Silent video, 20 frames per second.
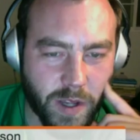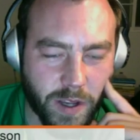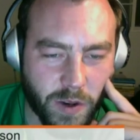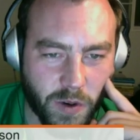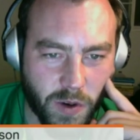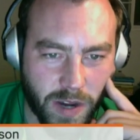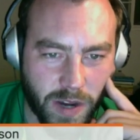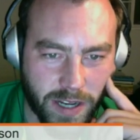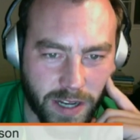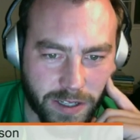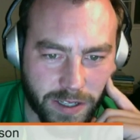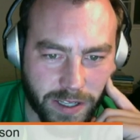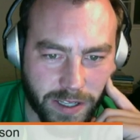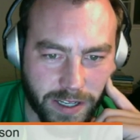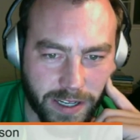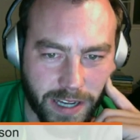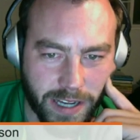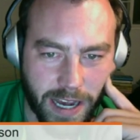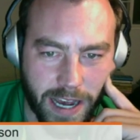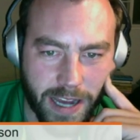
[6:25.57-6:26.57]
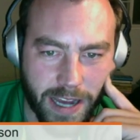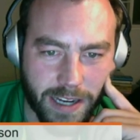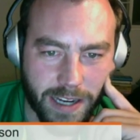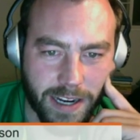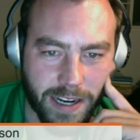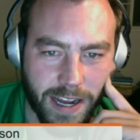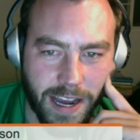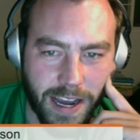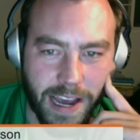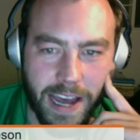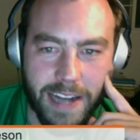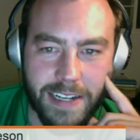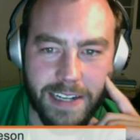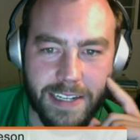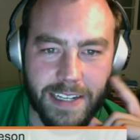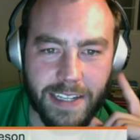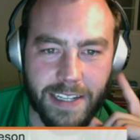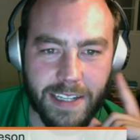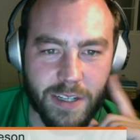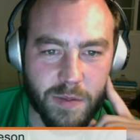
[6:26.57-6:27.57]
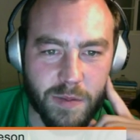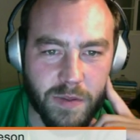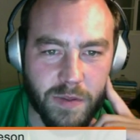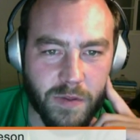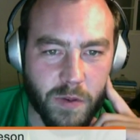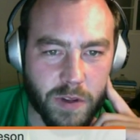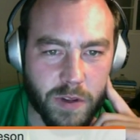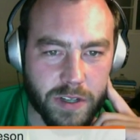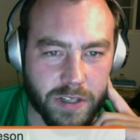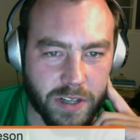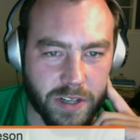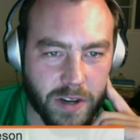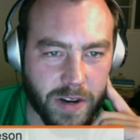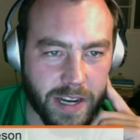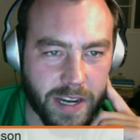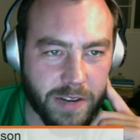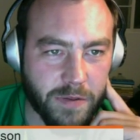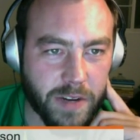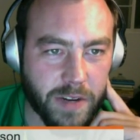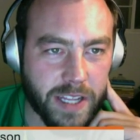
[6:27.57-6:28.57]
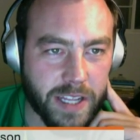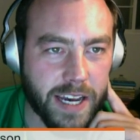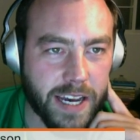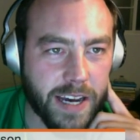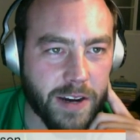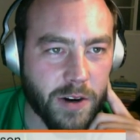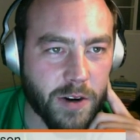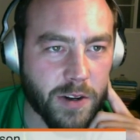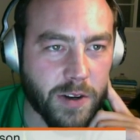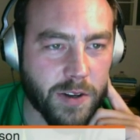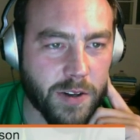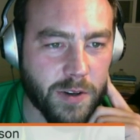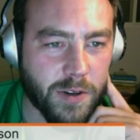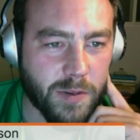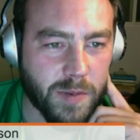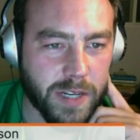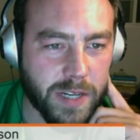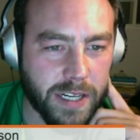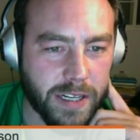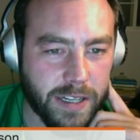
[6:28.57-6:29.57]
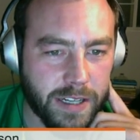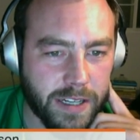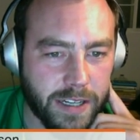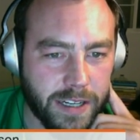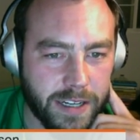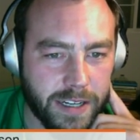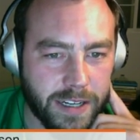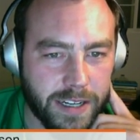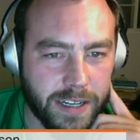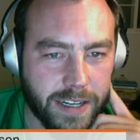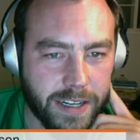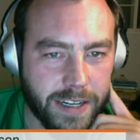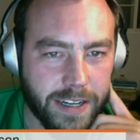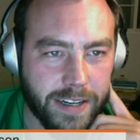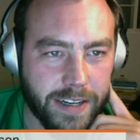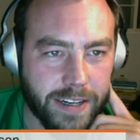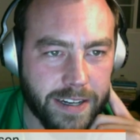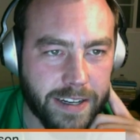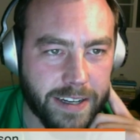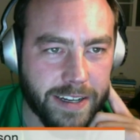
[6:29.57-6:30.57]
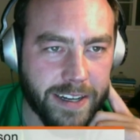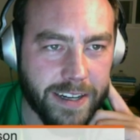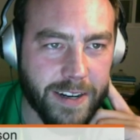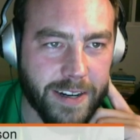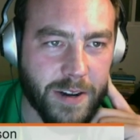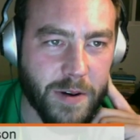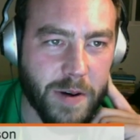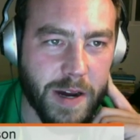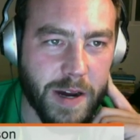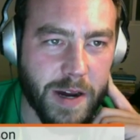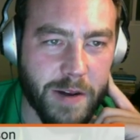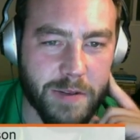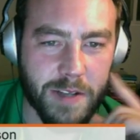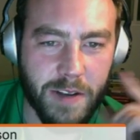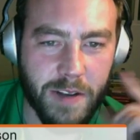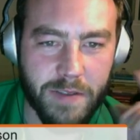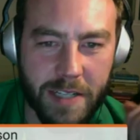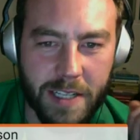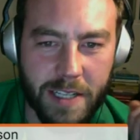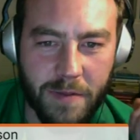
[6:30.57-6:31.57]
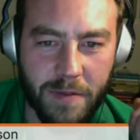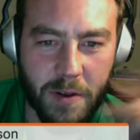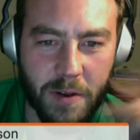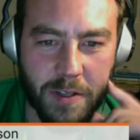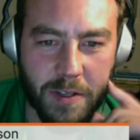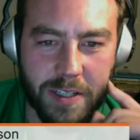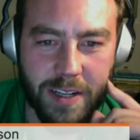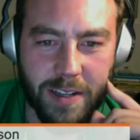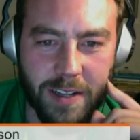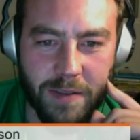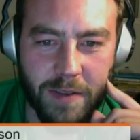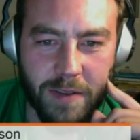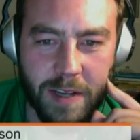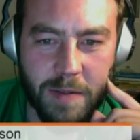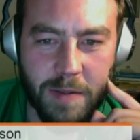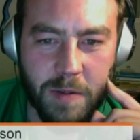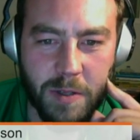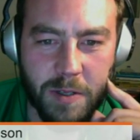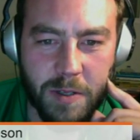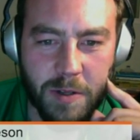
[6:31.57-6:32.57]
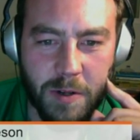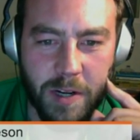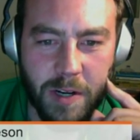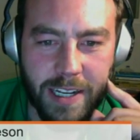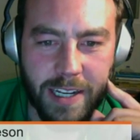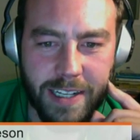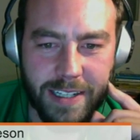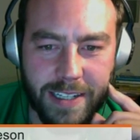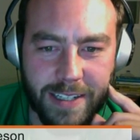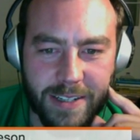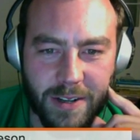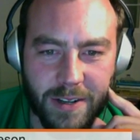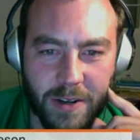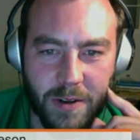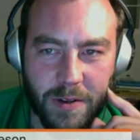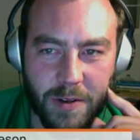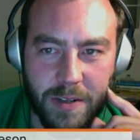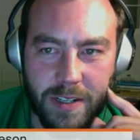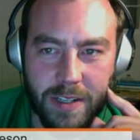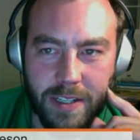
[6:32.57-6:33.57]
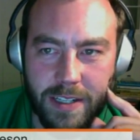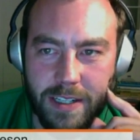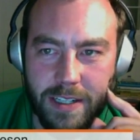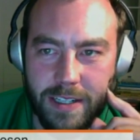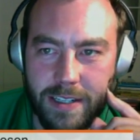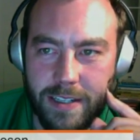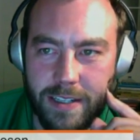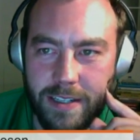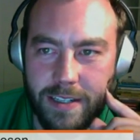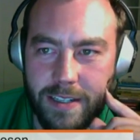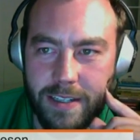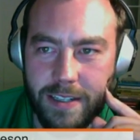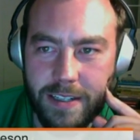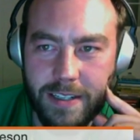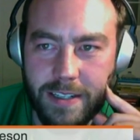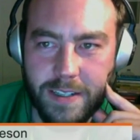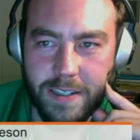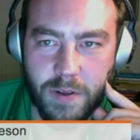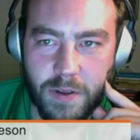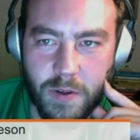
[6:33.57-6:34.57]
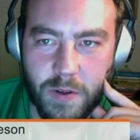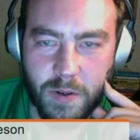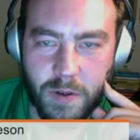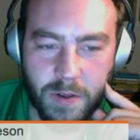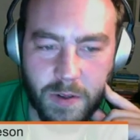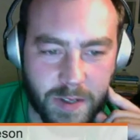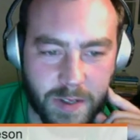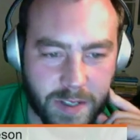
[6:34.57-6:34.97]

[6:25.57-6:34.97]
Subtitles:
cool, actually. I hadn't seen this before the show. I had read that article, but you know, I was obviously focused on the Facebook story. So this is cool.